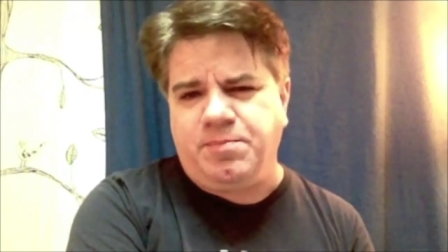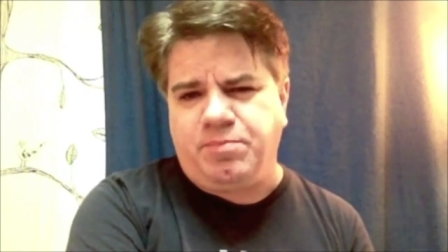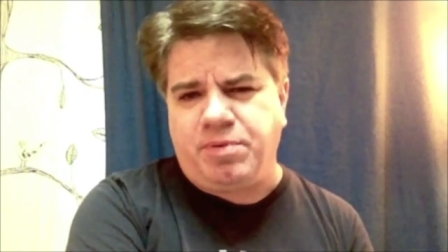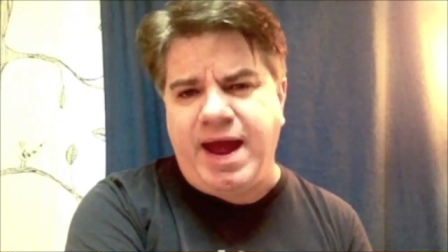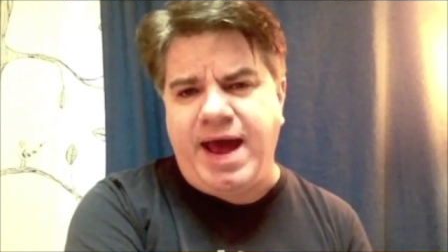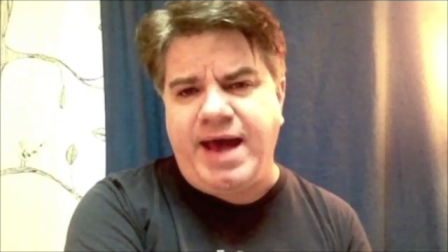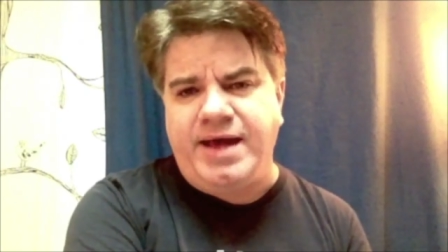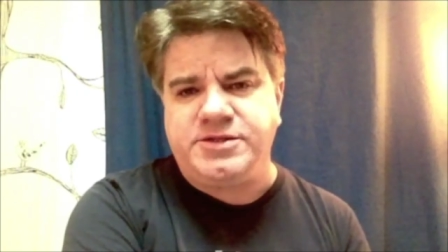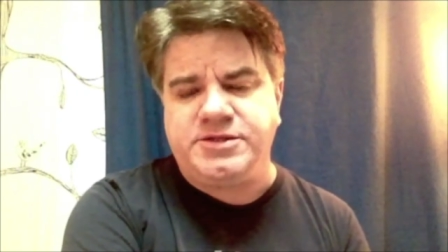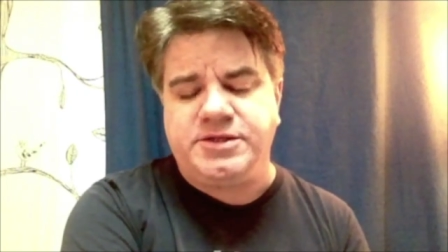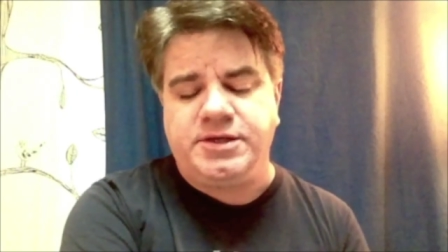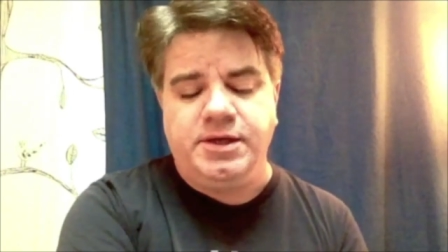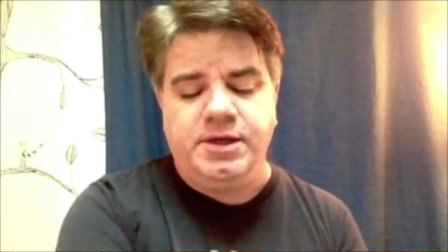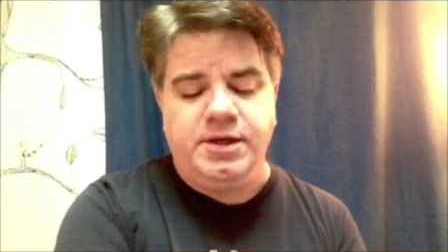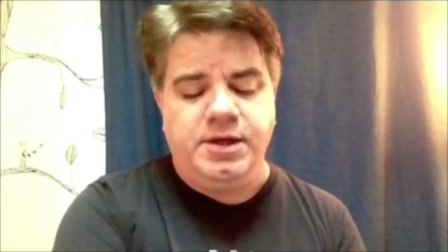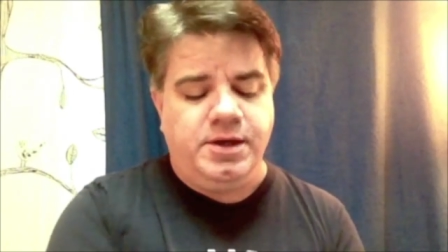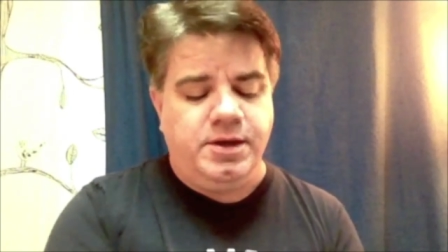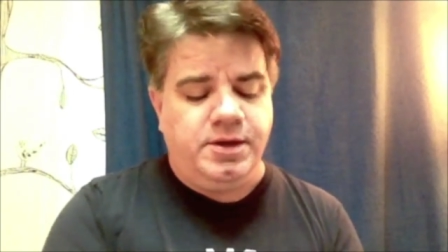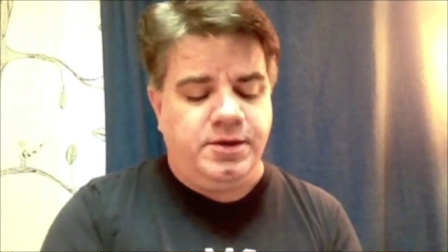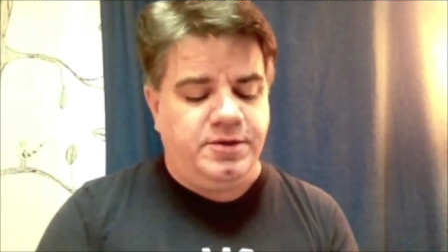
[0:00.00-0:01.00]
brass.
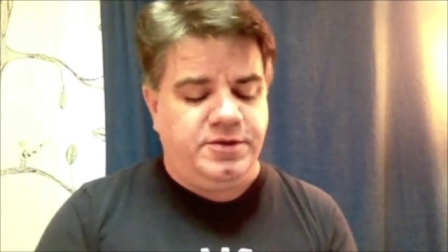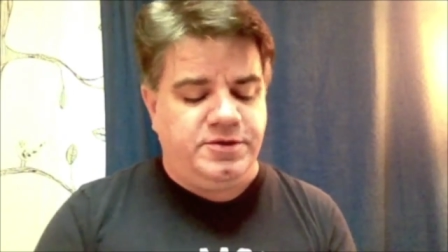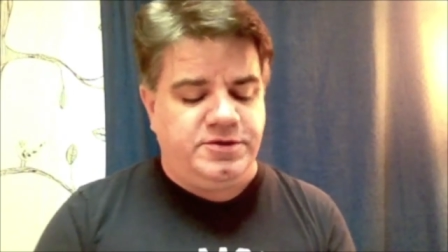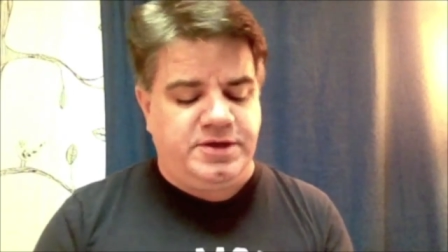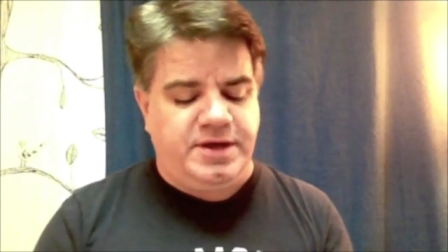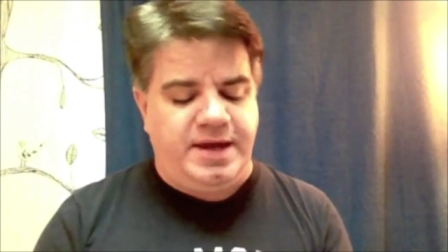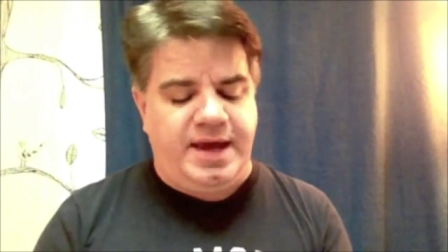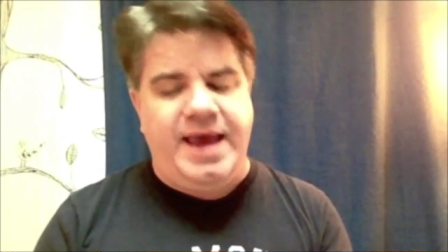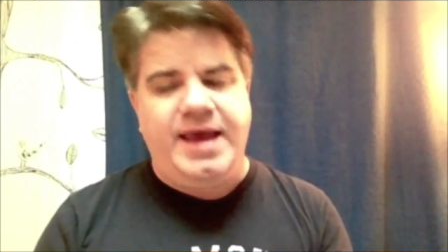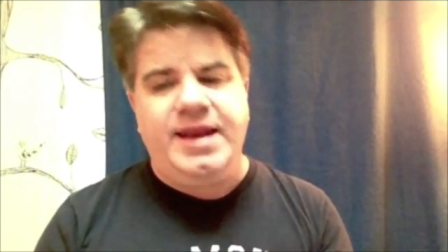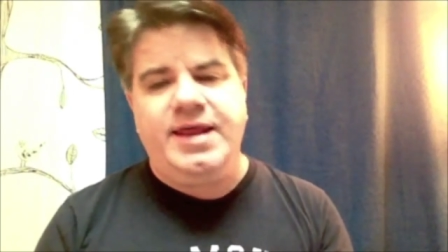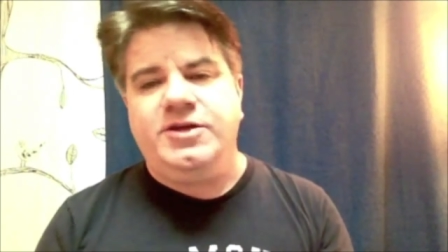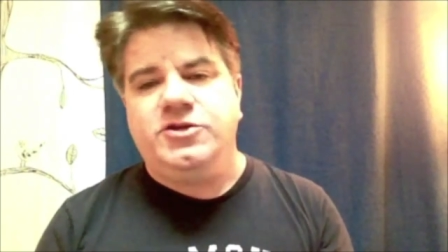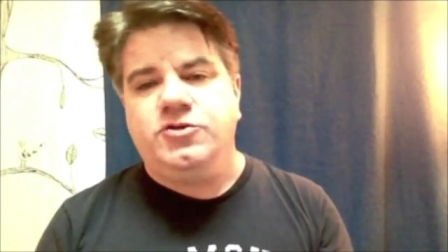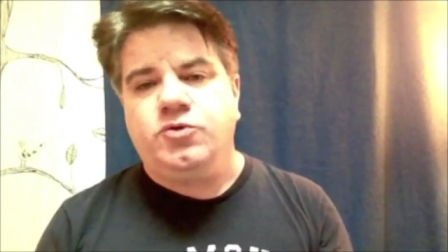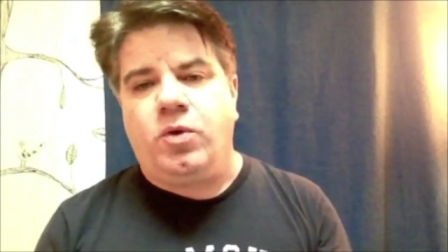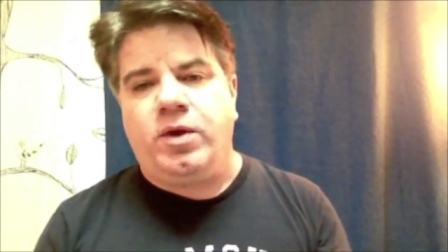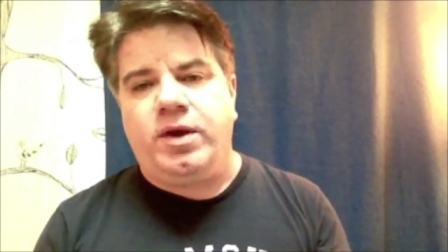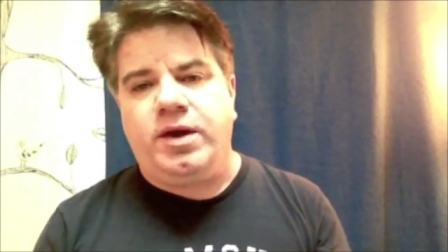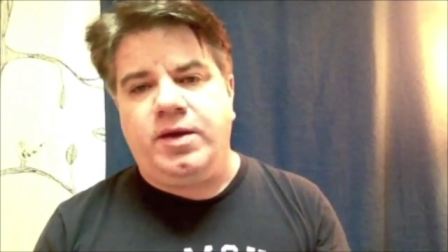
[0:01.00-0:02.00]
There's an
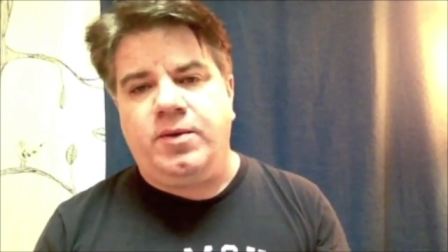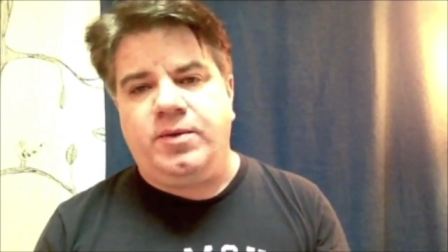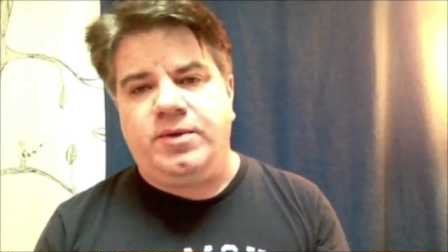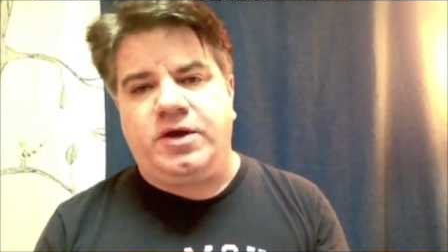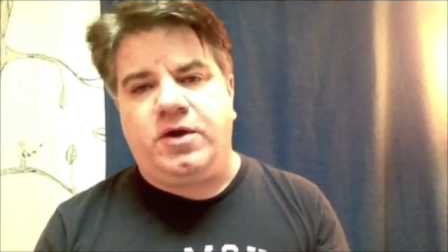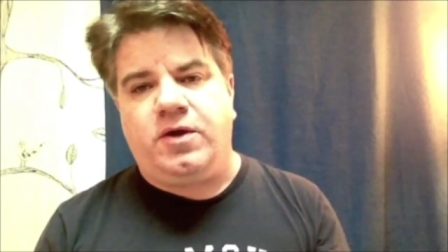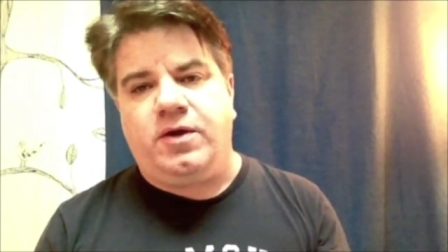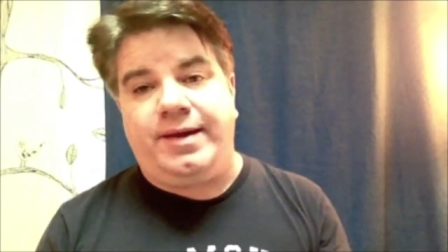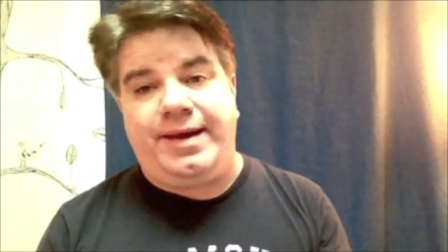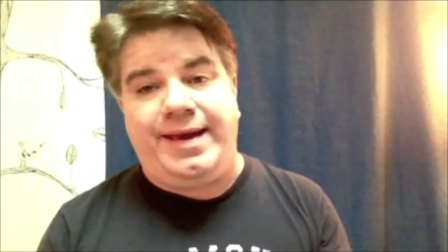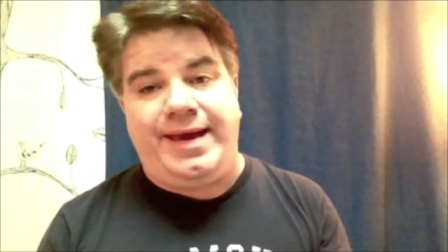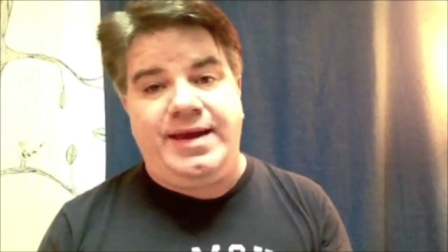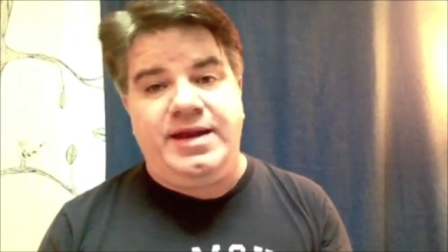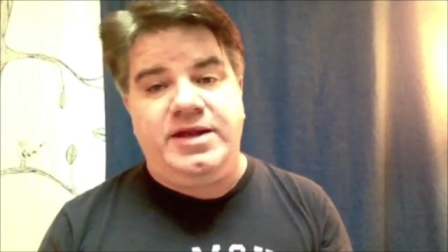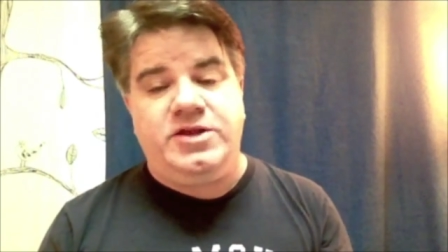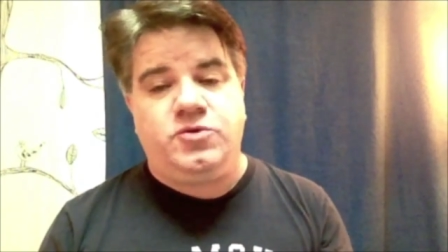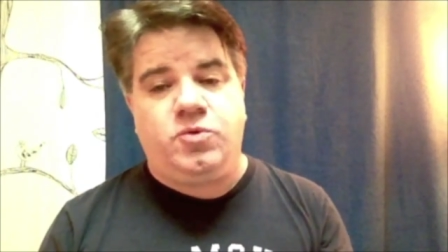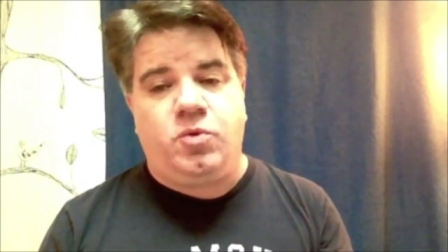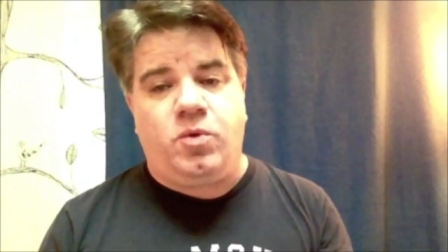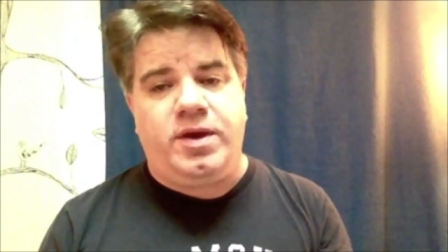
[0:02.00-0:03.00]
80-20, what they call an
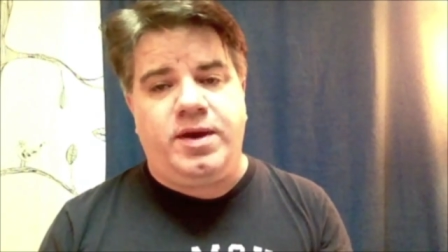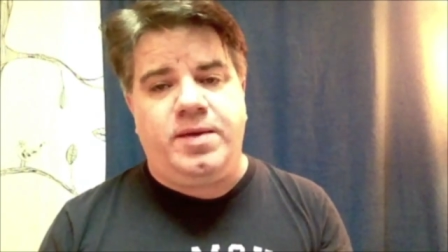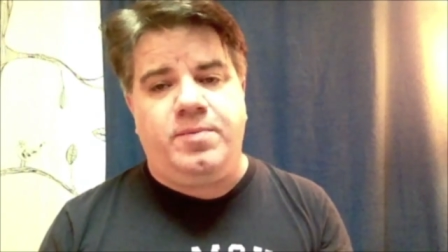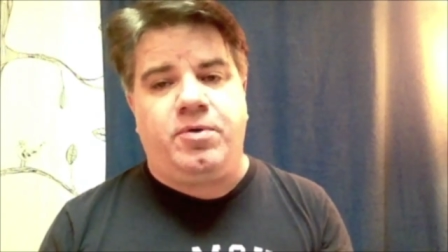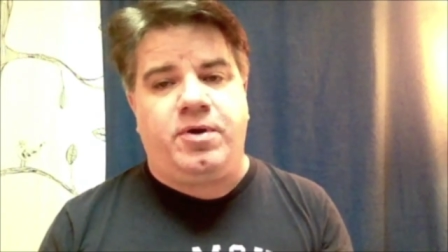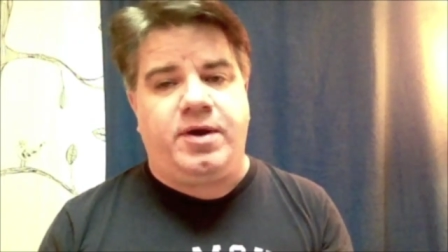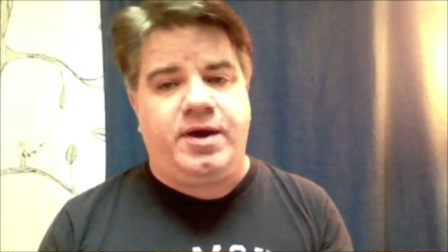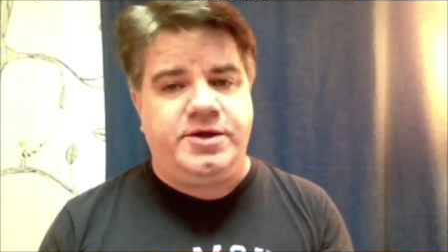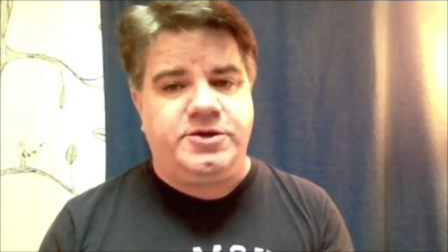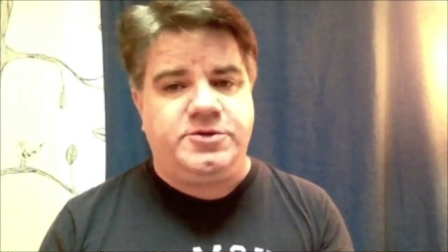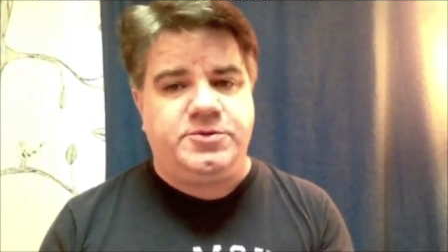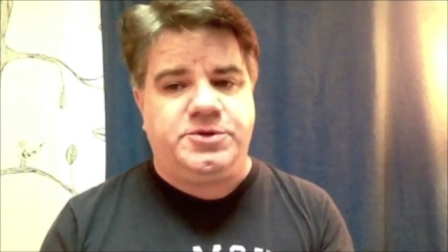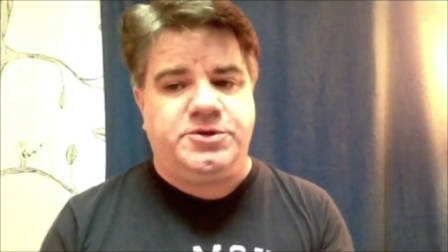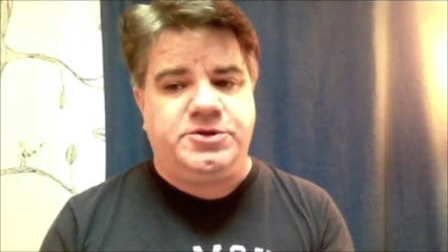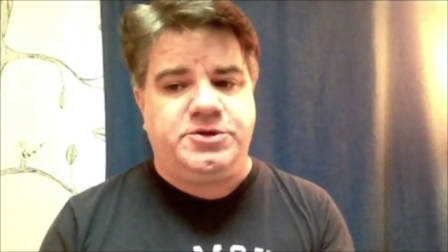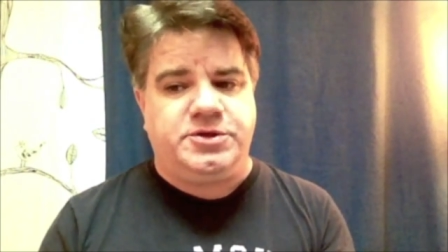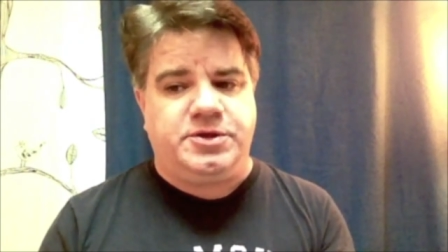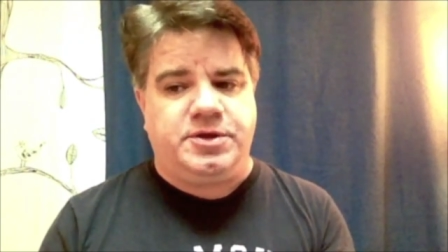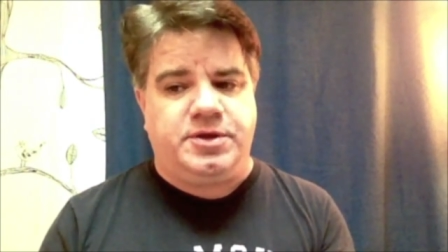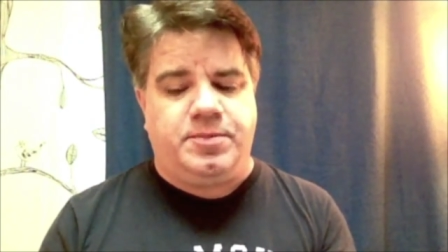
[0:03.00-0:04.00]
80-20 bronze,
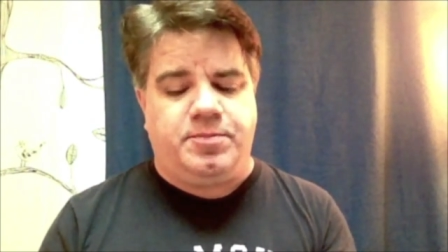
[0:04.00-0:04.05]
which is a,